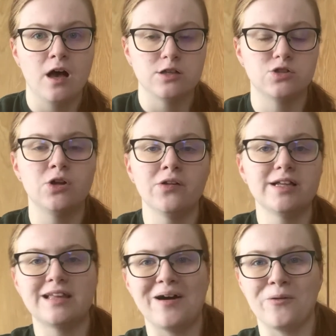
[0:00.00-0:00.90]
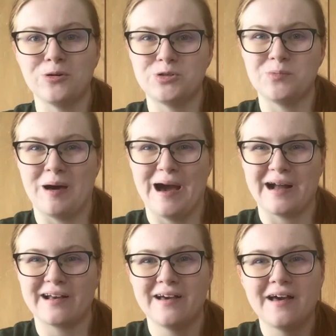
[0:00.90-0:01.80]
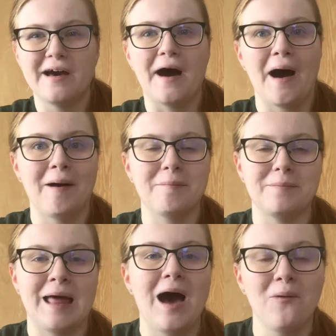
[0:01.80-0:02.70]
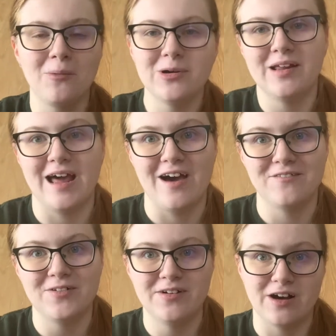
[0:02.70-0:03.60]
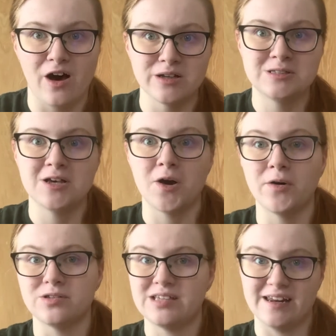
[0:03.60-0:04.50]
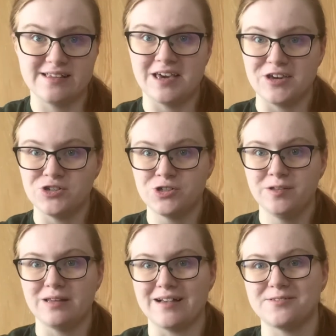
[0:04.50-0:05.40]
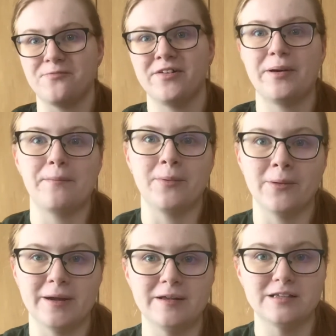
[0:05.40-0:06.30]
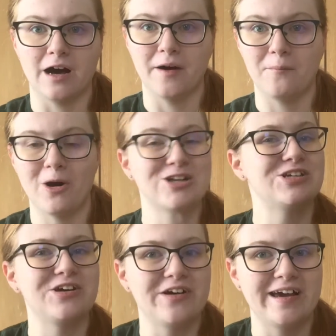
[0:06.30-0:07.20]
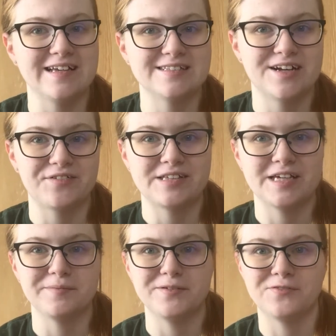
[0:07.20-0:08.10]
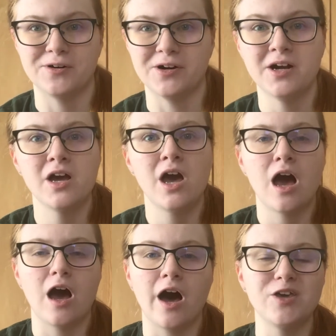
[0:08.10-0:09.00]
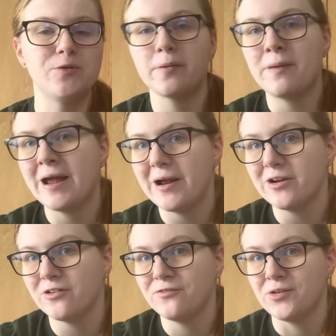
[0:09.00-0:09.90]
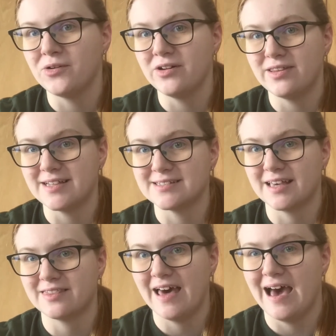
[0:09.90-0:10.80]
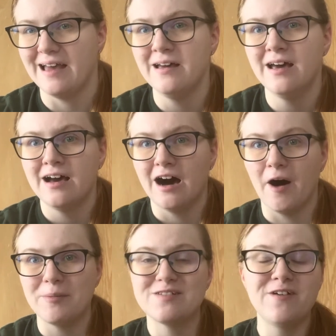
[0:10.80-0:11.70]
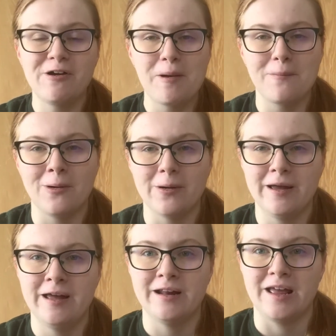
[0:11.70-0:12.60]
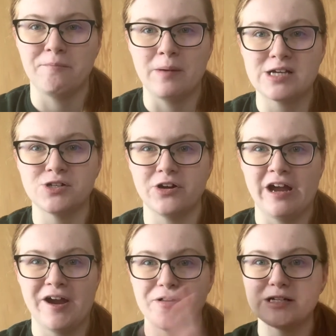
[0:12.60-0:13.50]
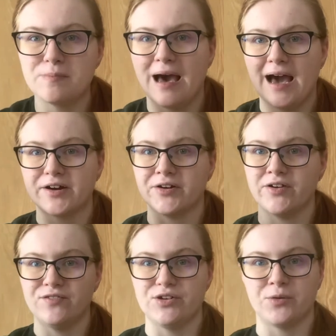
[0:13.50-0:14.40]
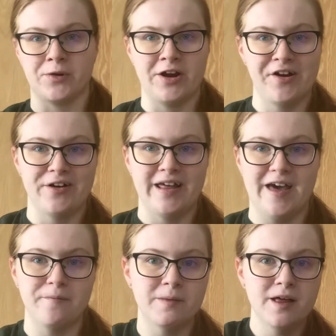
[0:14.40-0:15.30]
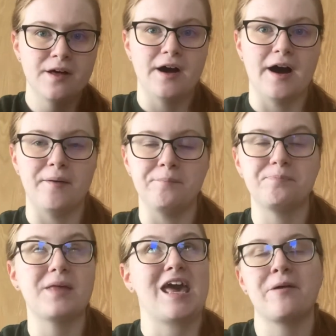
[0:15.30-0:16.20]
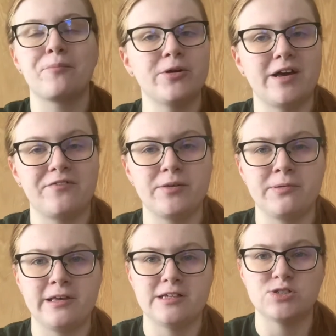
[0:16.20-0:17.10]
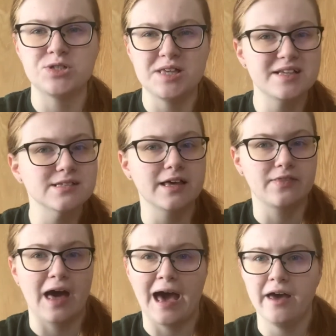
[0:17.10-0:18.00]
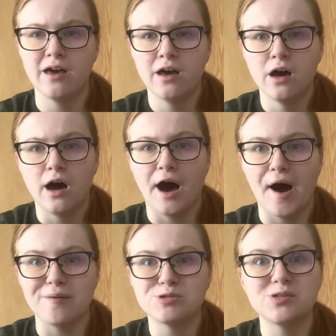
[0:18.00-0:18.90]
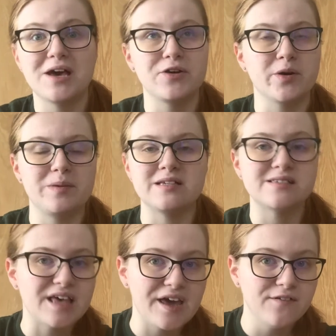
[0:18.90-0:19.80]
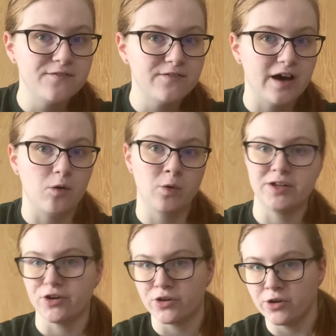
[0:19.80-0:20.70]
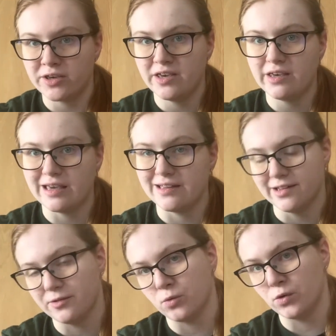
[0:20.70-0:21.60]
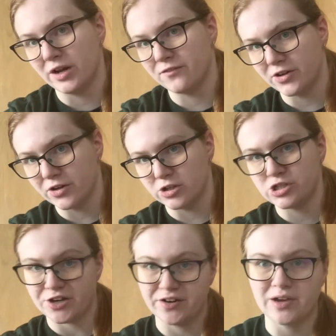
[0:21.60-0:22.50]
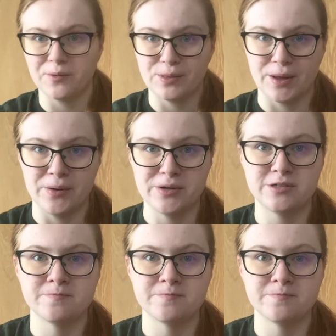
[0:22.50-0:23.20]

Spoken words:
So don't let that hold you back. Now more than ever, also sanitation, that's very important. Washing your hands and everything before you prepare your food and things like that is very important. And make sure your hair is back, or even you can wear a hairnet, apron if you please, just things like that, so that you can be safe when you're cooking and then whenever you're sharing it with others.